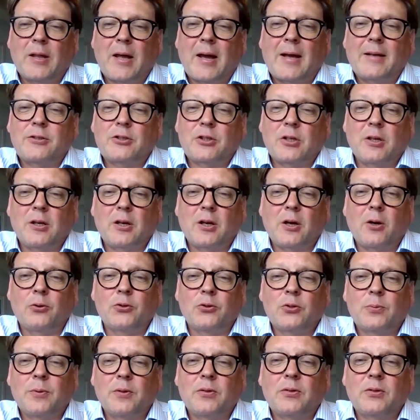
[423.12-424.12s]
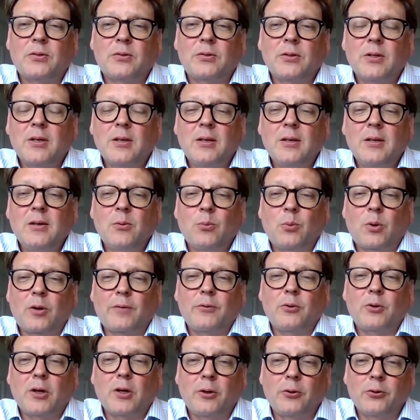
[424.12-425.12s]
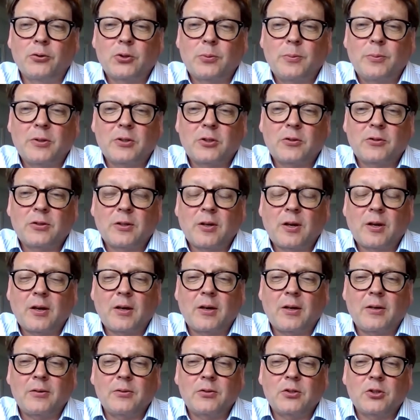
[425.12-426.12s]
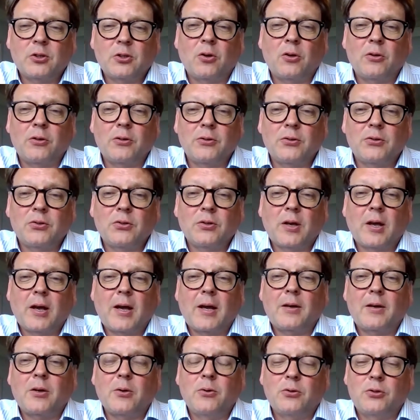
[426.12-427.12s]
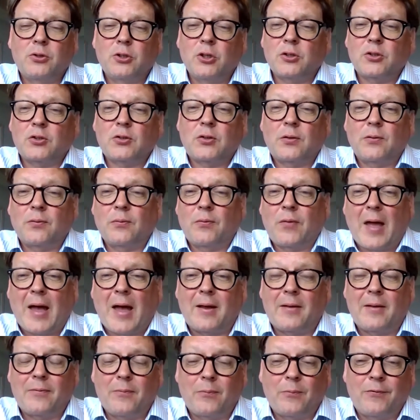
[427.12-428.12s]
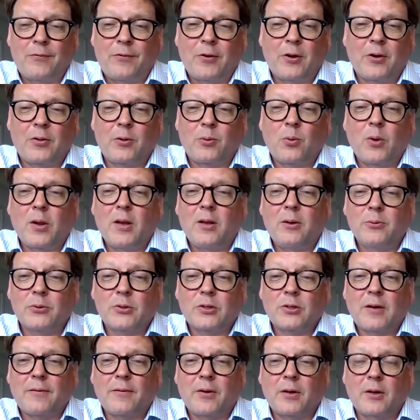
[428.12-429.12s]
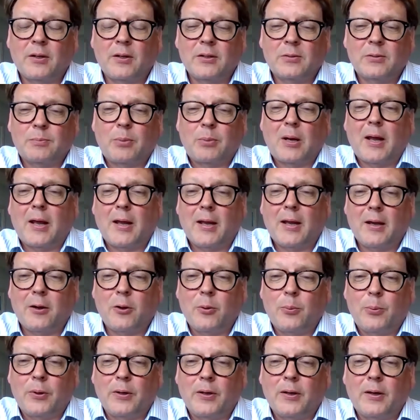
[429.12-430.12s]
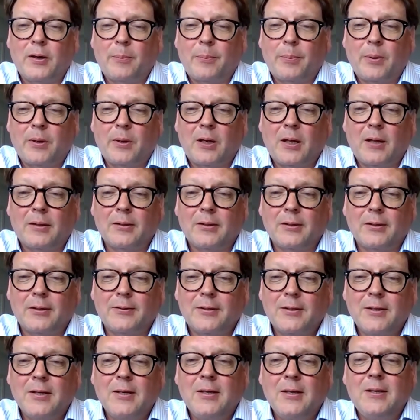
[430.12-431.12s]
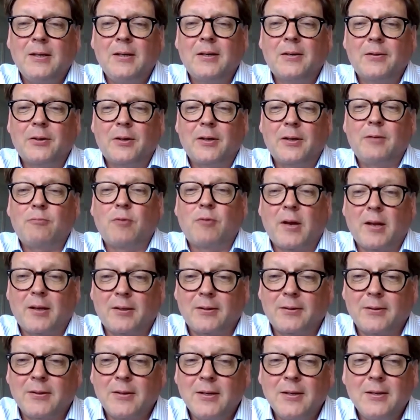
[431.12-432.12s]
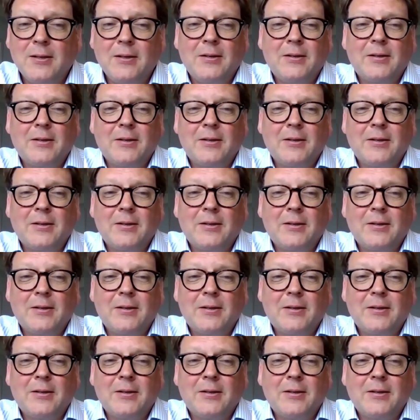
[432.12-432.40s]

with actually one of your Goldsmiths scholars, and who just that further week was having his play opening up in London that he'd written.